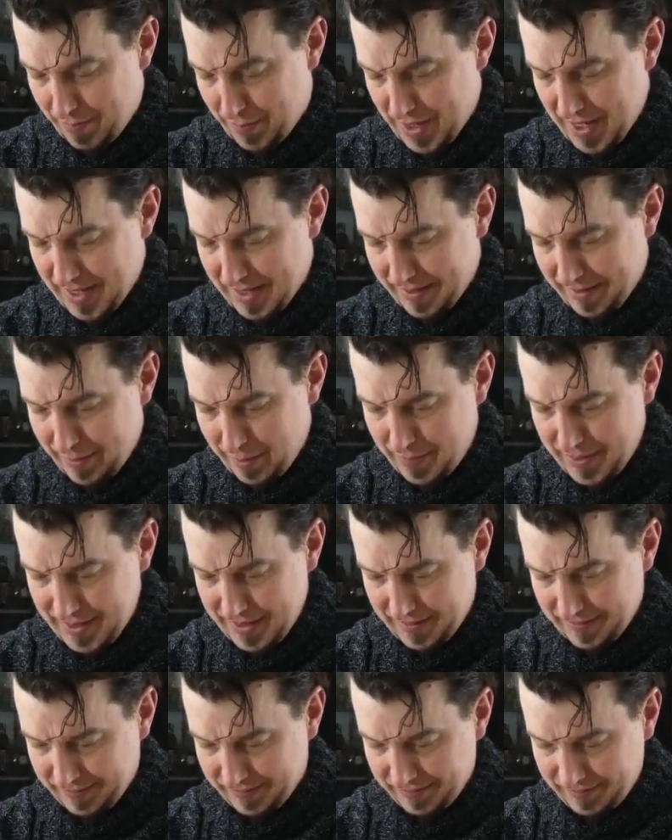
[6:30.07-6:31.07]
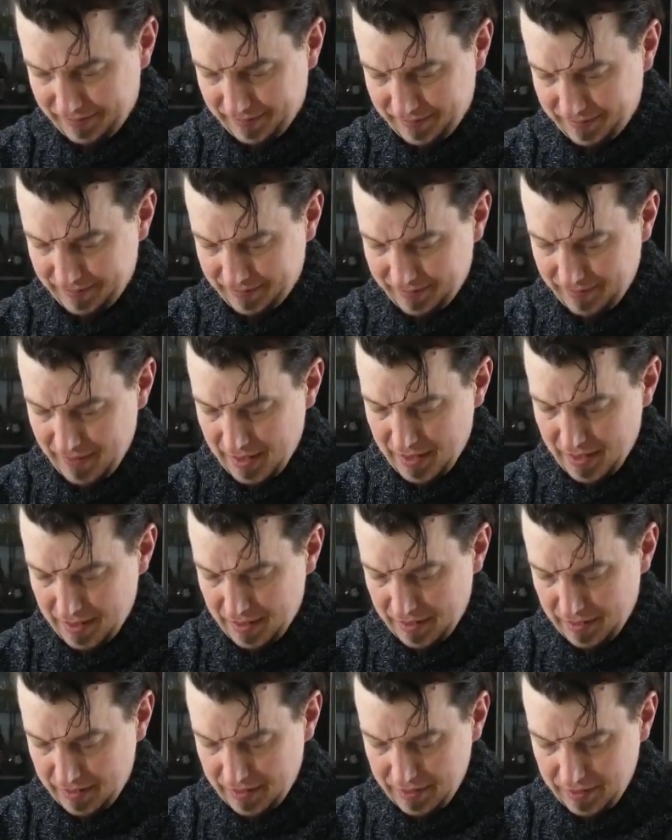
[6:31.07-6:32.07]
break a little bit,
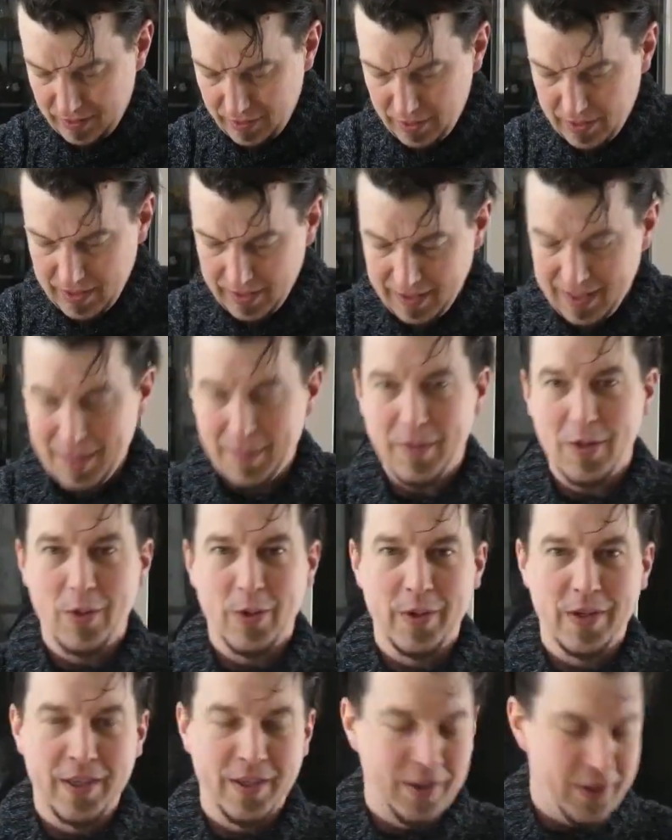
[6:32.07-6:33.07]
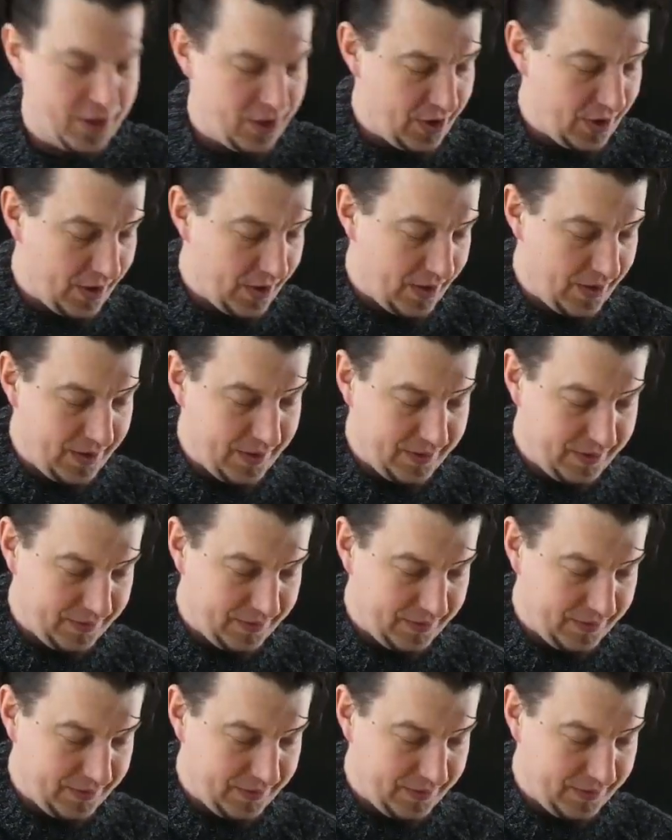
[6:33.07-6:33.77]
so you can keep going in your circle.